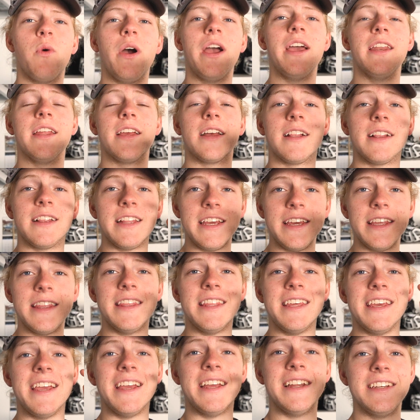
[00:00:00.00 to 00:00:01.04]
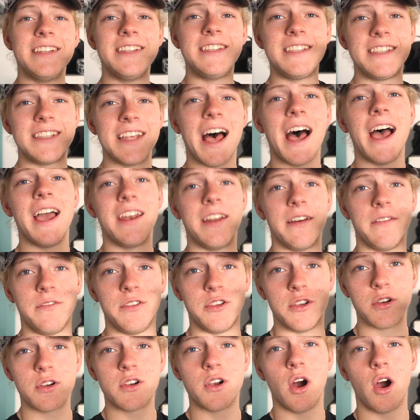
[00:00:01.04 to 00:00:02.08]
way to clean the inside of
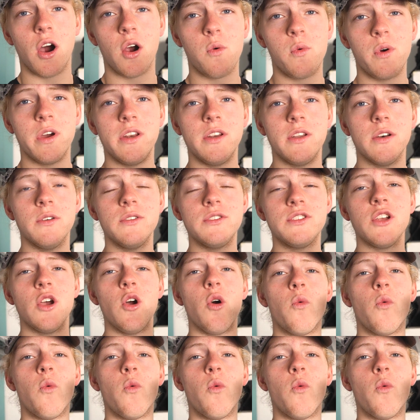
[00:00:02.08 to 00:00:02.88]
your car windows